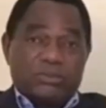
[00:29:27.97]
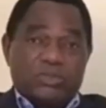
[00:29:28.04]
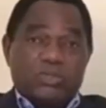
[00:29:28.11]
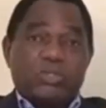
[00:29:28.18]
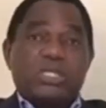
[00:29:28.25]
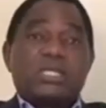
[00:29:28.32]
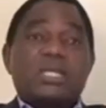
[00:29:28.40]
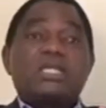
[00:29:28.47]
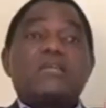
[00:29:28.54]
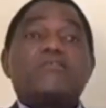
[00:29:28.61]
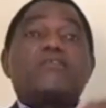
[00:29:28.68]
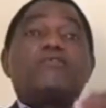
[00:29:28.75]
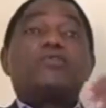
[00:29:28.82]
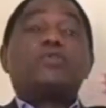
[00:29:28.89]
so they can
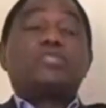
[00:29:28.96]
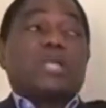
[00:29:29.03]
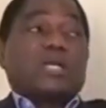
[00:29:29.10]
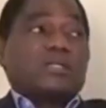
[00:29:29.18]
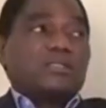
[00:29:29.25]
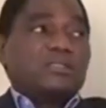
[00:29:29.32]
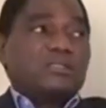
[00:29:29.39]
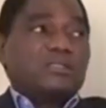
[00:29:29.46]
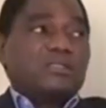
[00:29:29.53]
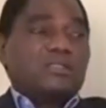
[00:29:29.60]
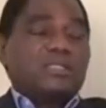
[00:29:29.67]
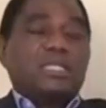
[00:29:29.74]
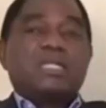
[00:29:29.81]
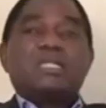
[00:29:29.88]
have a future,
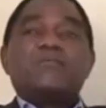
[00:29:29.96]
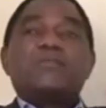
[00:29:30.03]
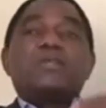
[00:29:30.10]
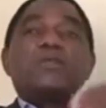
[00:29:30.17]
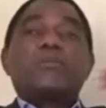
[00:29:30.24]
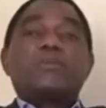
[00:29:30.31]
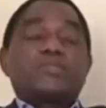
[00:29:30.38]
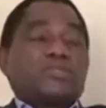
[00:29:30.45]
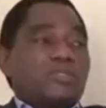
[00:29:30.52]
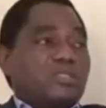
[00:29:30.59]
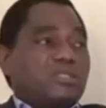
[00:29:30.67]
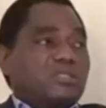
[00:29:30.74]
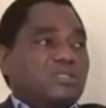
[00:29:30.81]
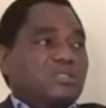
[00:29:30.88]
they can have an
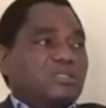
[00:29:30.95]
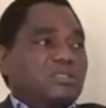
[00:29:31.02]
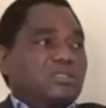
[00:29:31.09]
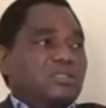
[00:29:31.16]
opportunity.